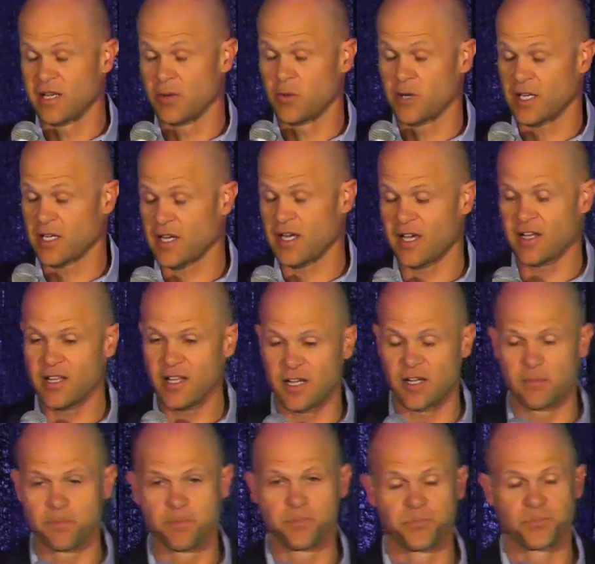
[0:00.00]
And when I got
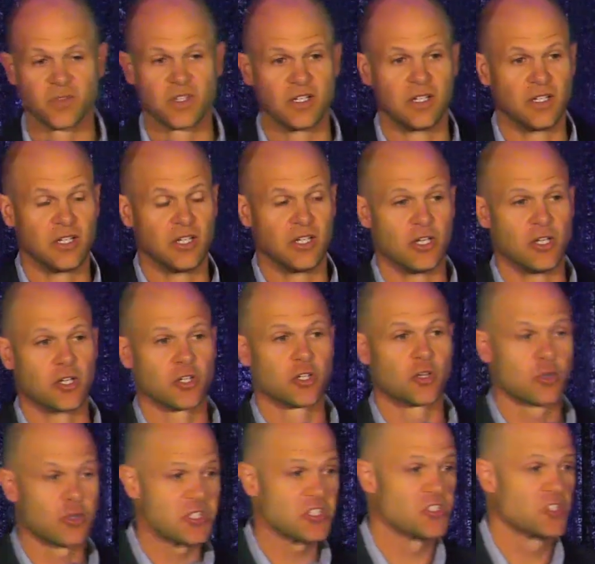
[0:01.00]
up,
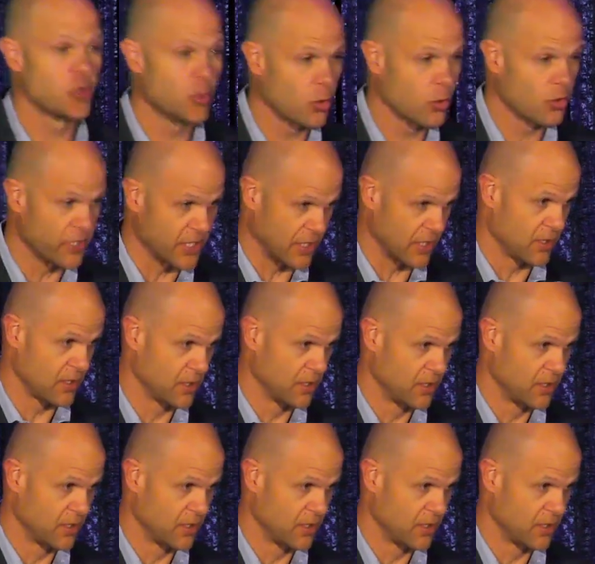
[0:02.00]
Chris Doring,